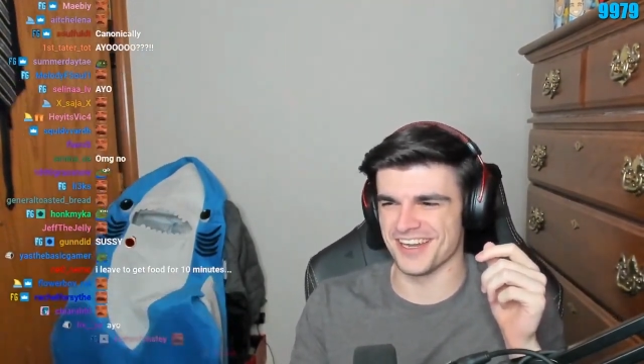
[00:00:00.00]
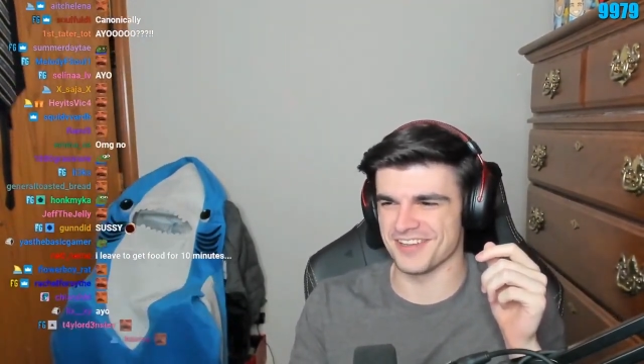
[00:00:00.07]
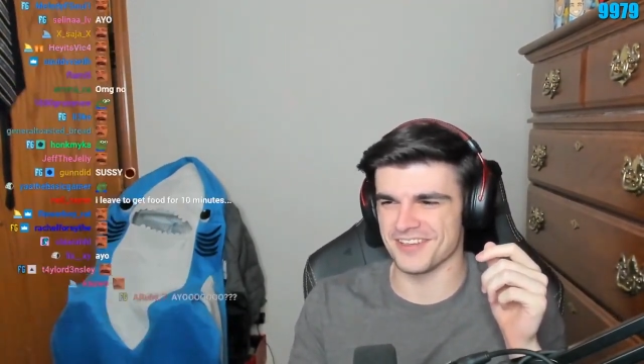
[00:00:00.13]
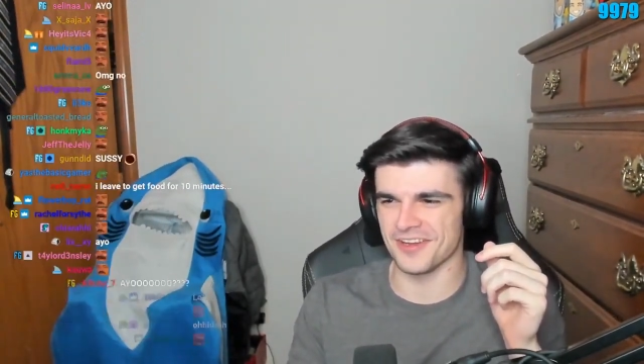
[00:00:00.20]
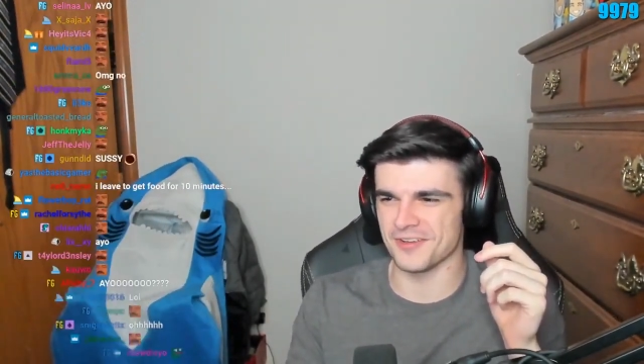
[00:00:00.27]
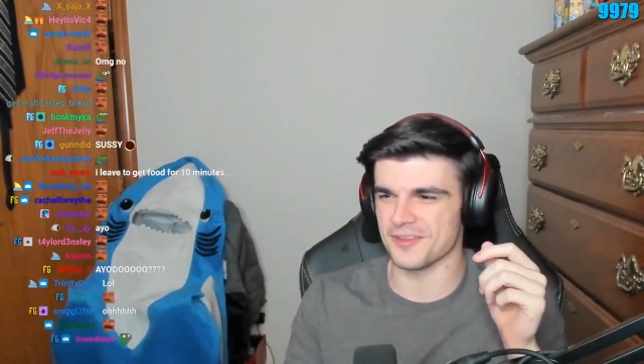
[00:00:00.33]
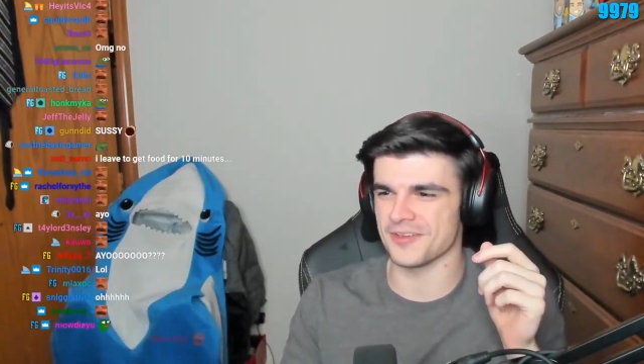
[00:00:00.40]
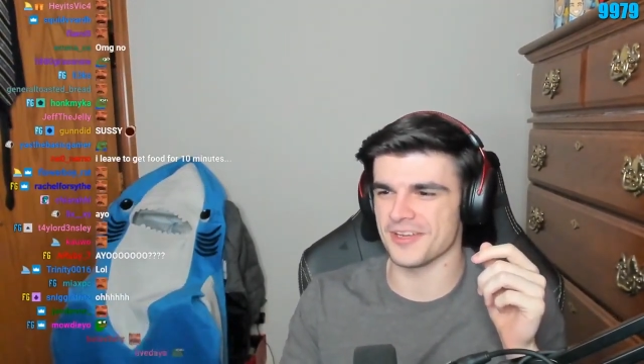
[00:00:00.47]
Oh,
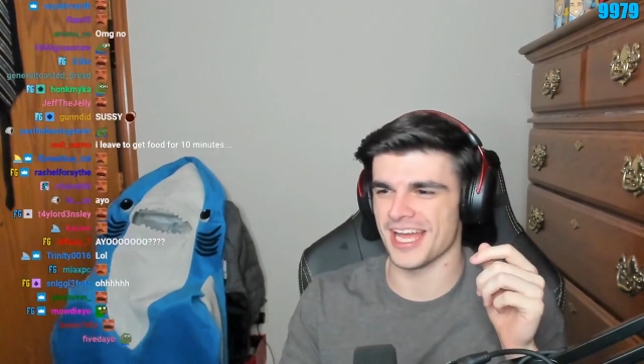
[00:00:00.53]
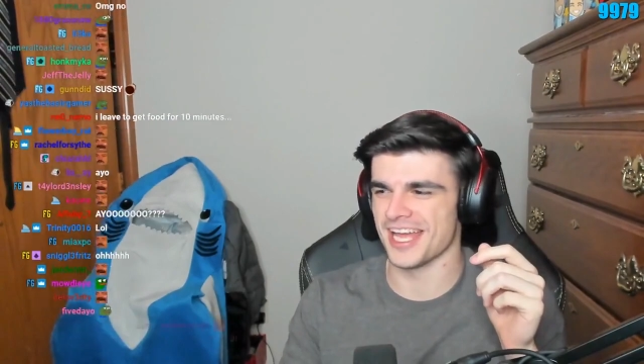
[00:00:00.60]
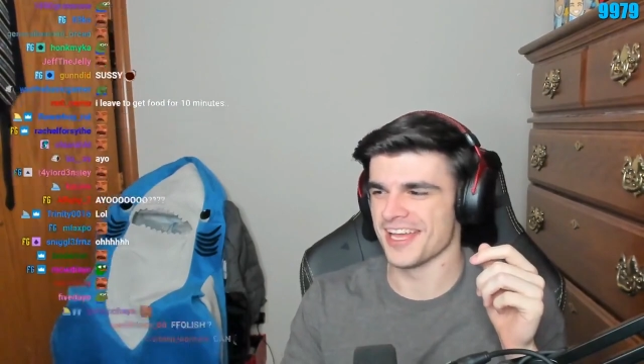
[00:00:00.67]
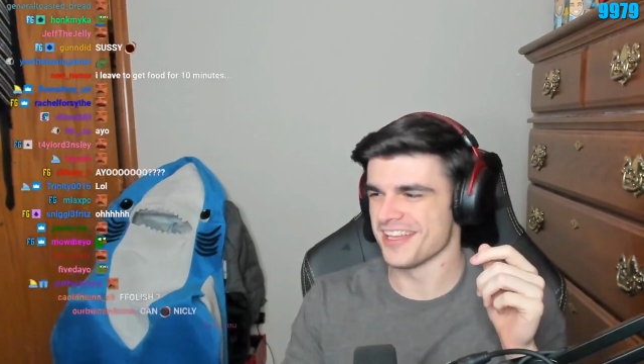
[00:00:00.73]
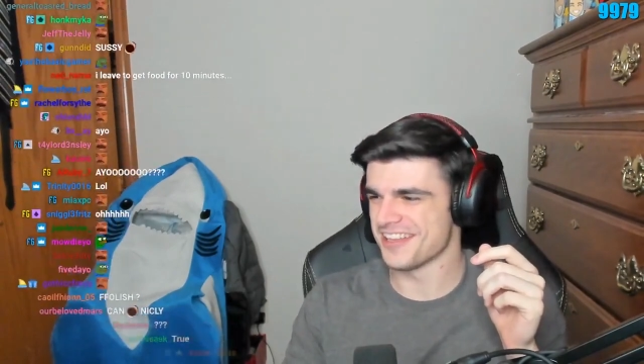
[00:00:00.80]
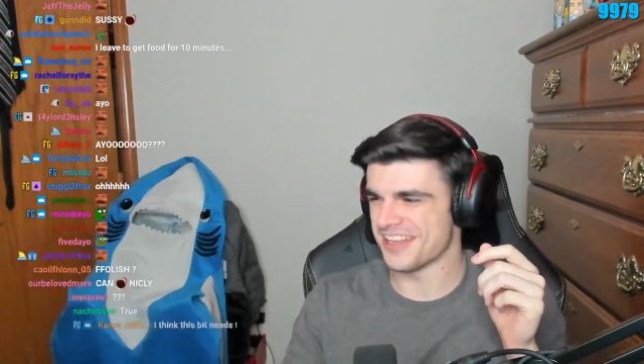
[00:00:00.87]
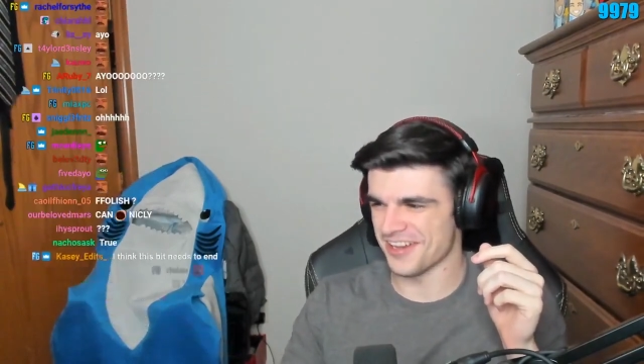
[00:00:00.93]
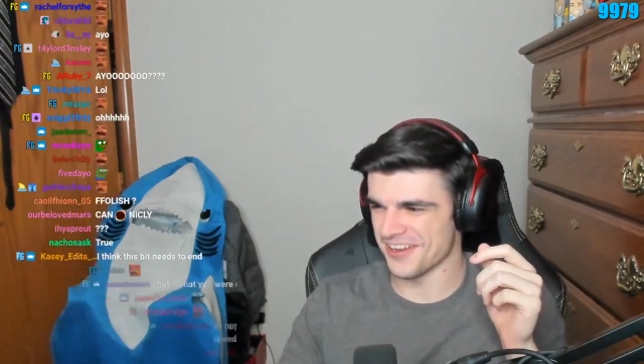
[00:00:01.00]
we all
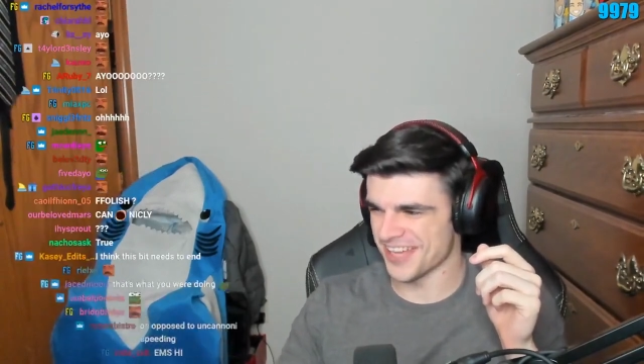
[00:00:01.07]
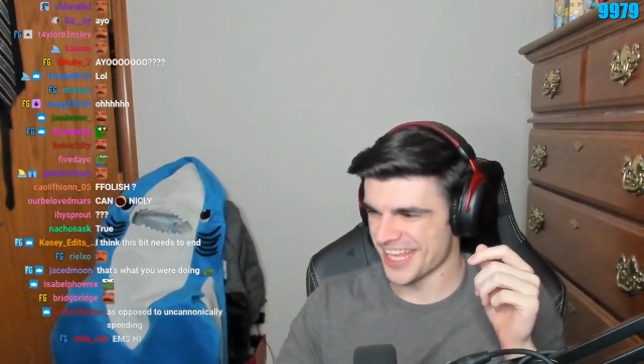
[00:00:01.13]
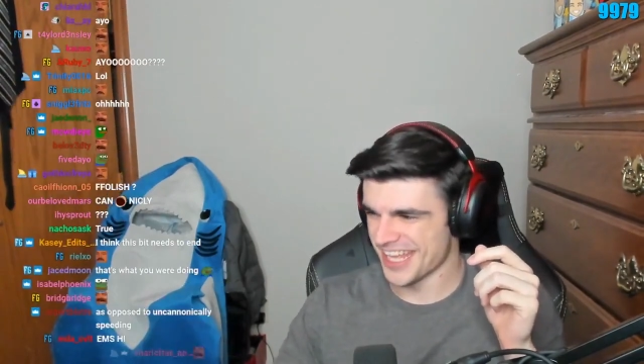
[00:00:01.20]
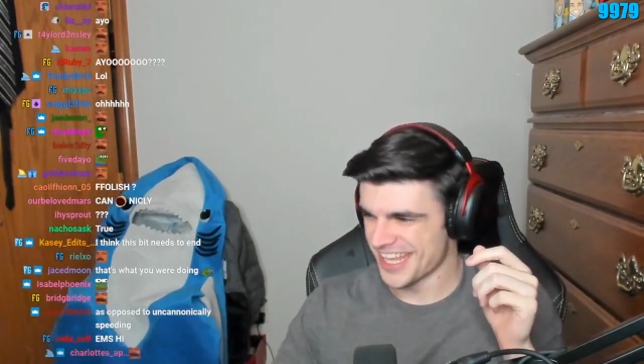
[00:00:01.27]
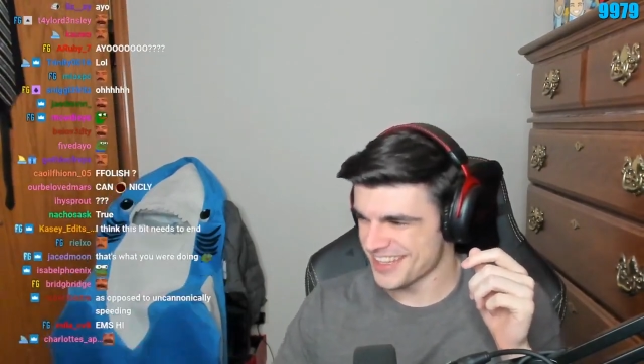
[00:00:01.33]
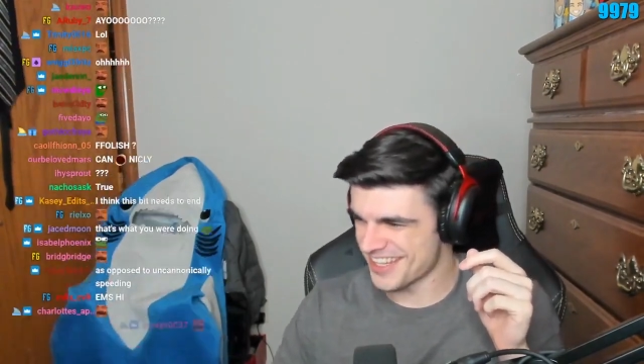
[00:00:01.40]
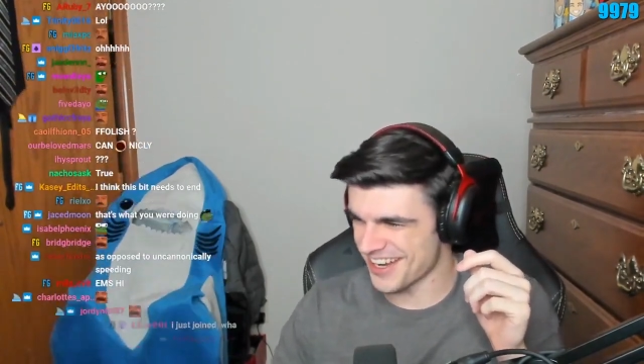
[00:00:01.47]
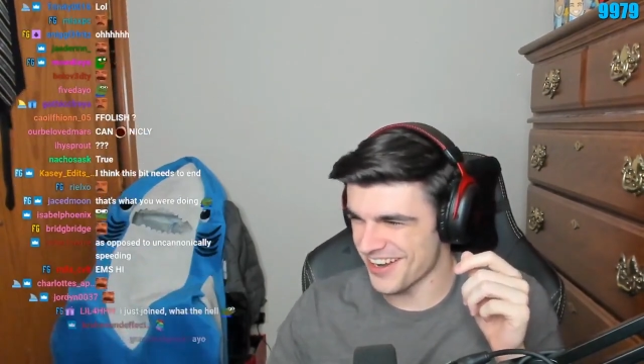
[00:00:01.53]
know why.
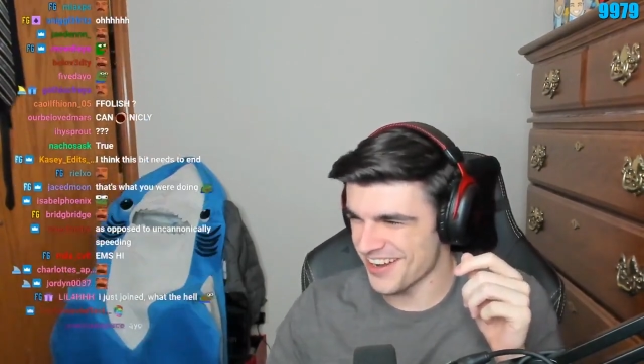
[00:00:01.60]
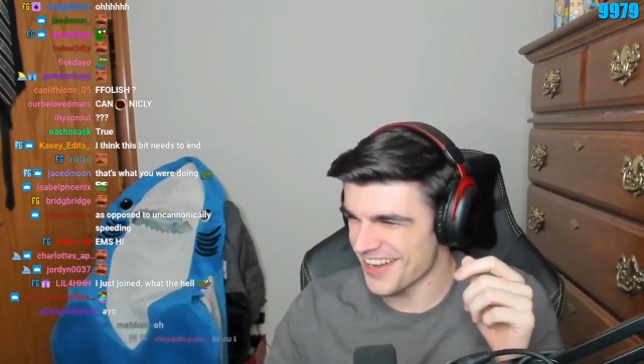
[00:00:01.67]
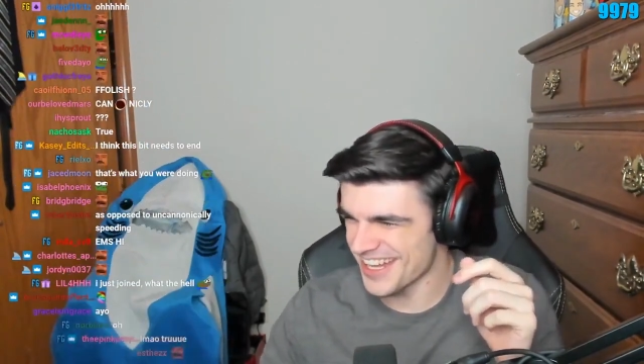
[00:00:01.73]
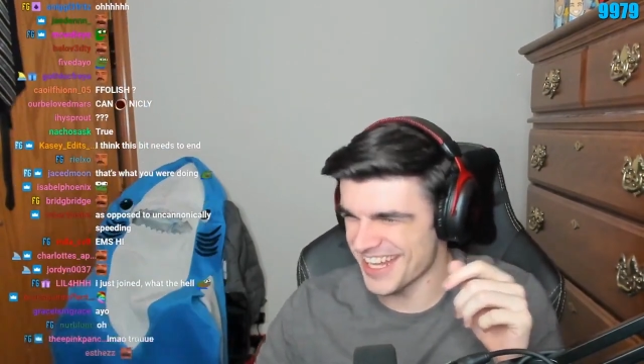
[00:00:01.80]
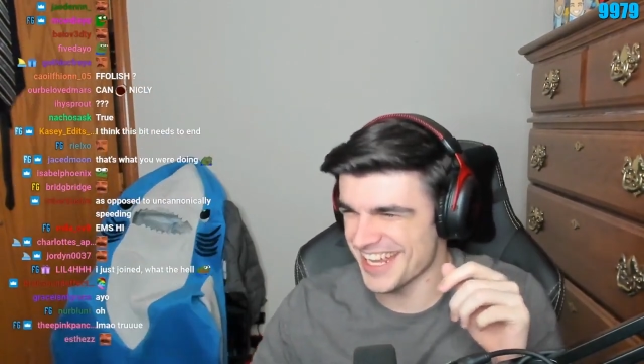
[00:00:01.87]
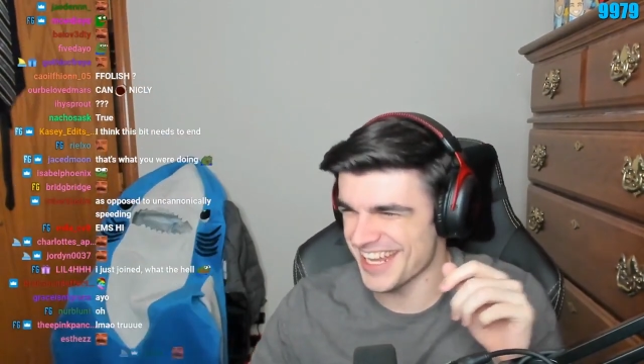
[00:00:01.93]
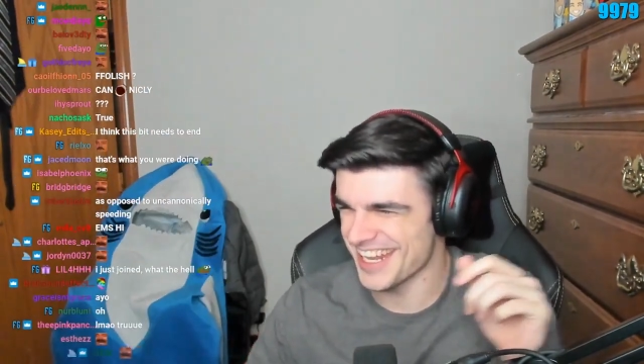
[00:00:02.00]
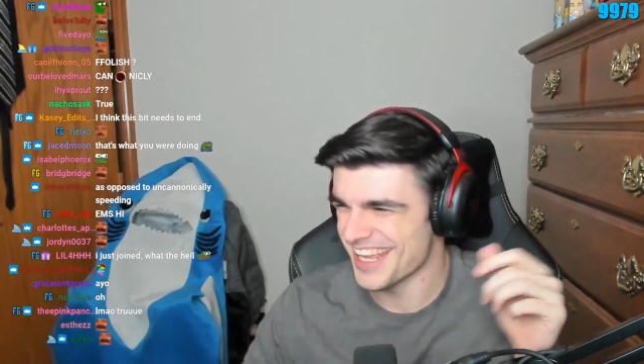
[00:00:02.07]
We know
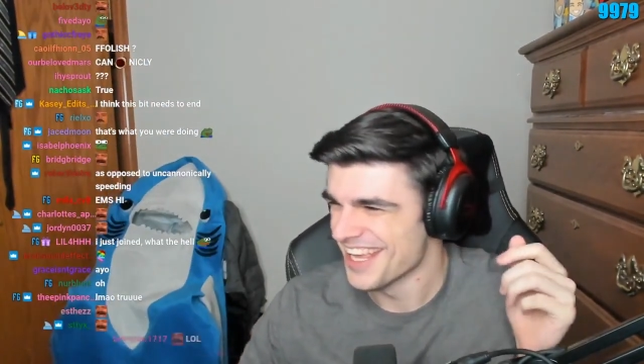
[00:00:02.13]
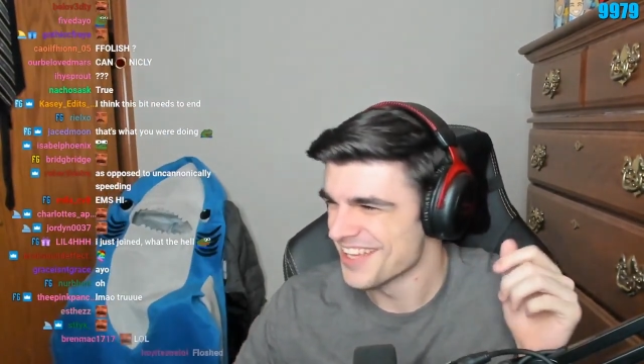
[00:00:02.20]
why.